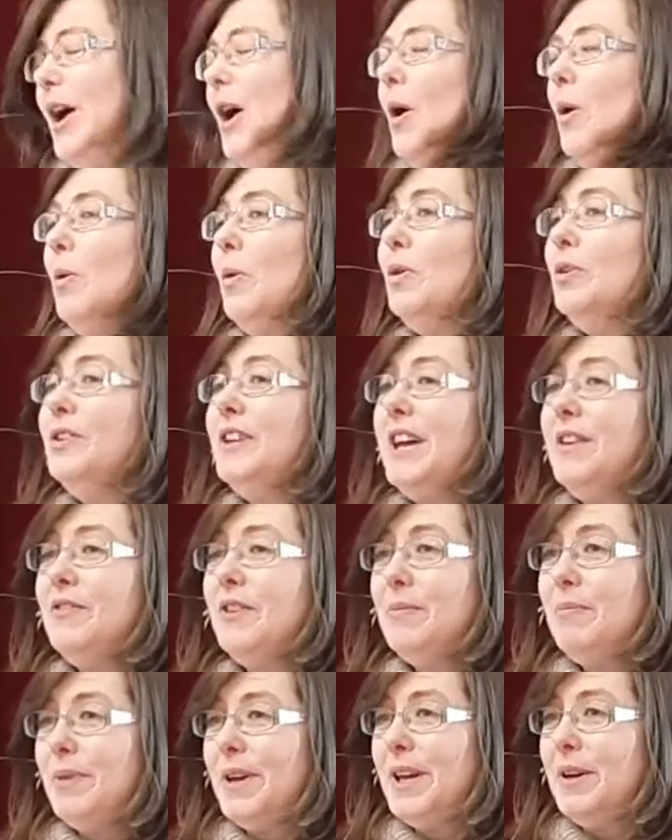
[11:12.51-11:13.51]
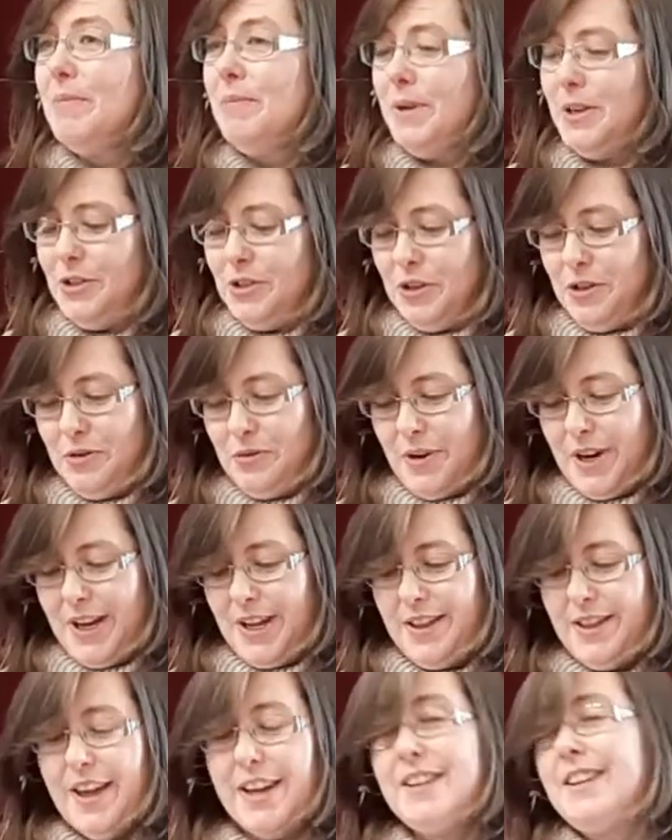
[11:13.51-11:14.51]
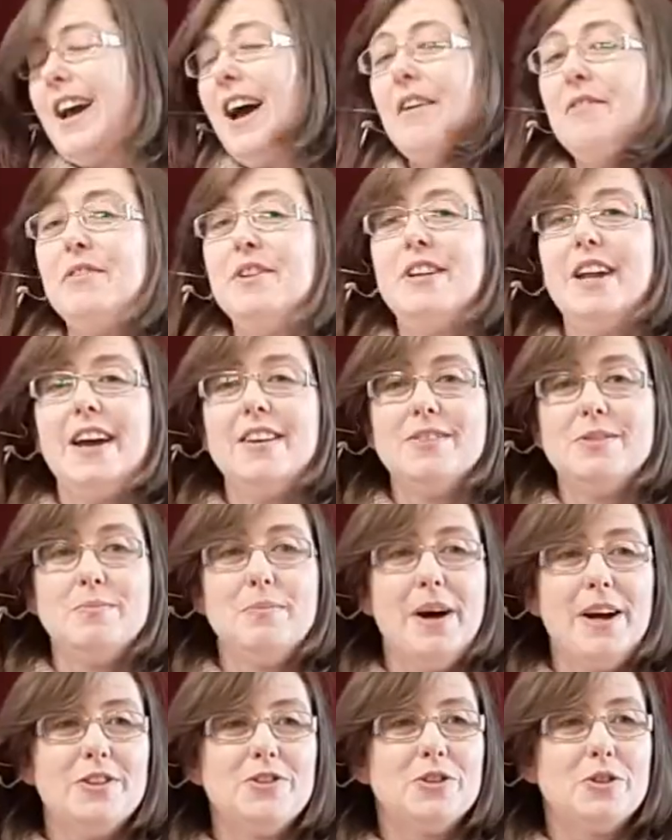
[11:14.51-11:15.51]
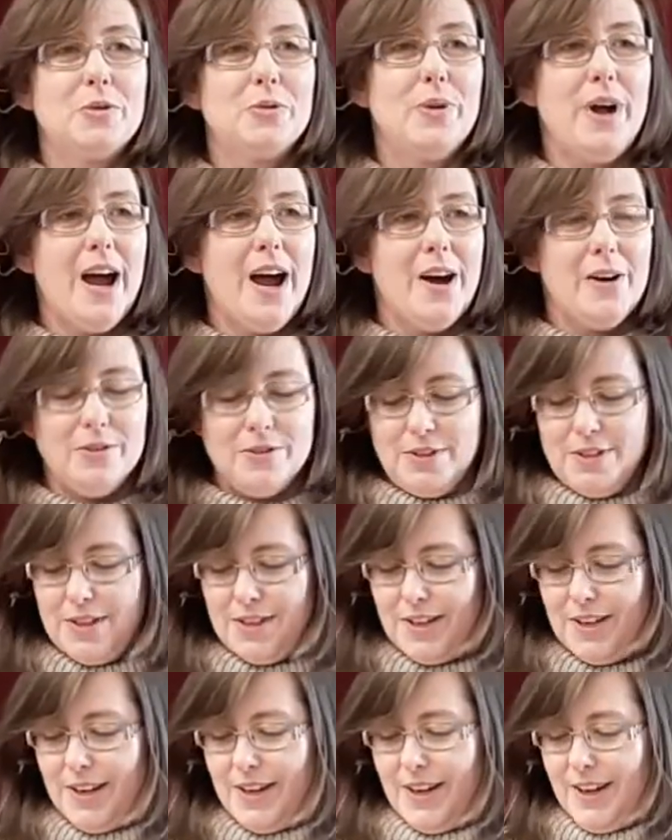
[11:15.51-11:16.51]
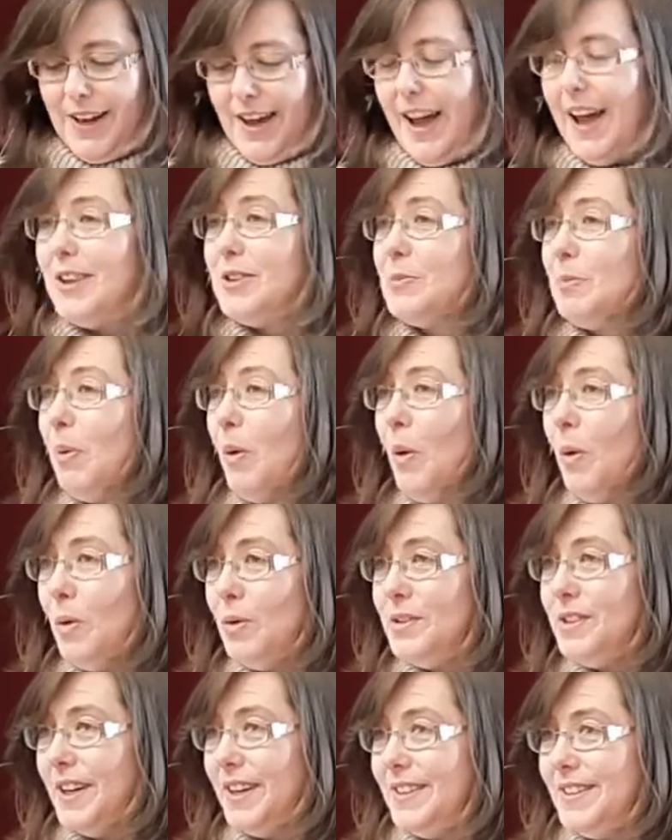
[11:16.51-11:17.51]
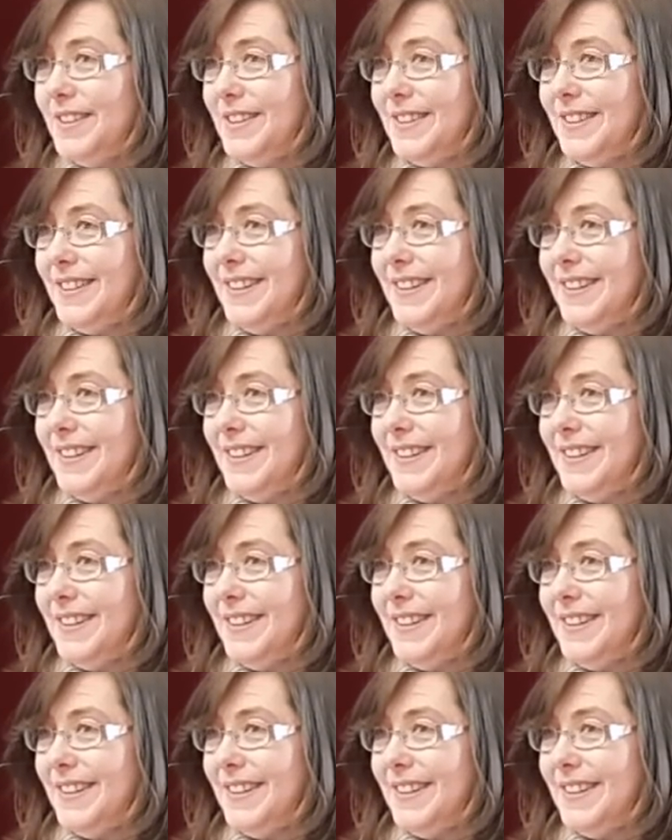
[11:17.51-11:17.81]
or will never be a missionary that covered as much ground as Paul did.